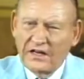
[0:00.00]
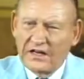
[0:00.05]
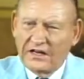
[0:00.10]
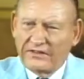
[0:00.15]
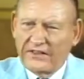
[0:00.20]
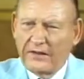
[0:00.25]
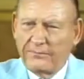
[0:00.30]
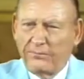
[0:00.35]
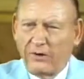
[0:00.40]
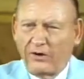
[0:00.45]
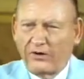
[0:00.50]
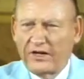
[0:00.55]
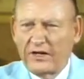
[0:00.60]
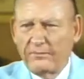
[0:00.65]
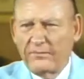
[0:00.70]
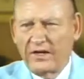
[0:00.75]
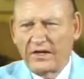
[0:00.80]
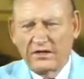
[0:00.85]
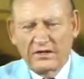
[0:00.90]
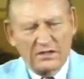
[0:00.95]
They brought
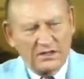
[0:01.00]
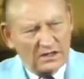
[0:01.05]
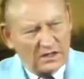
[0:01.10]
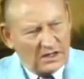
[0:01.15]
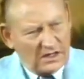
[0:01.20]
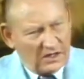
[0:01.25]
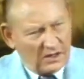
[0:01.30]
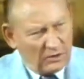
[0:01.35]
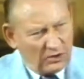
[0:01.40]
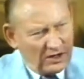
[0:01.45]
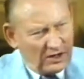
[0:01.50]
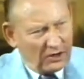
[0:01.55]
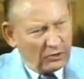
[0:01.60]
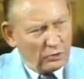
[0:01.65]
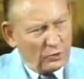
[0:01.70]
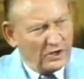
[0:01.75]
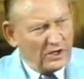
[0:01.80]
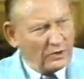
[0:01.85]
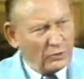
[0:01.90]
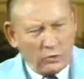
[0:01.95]
him in
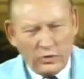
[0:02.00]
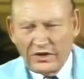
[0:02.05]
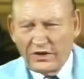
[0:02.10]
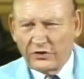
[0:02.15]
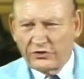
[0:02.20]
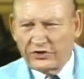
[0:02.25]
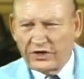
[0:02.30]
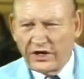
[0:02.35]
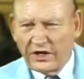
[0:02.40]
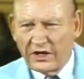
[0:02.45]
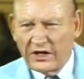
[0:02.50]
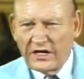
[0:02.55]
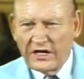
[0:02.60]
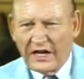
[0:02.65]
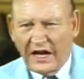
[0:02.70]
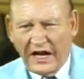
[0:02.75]
a wheelchair,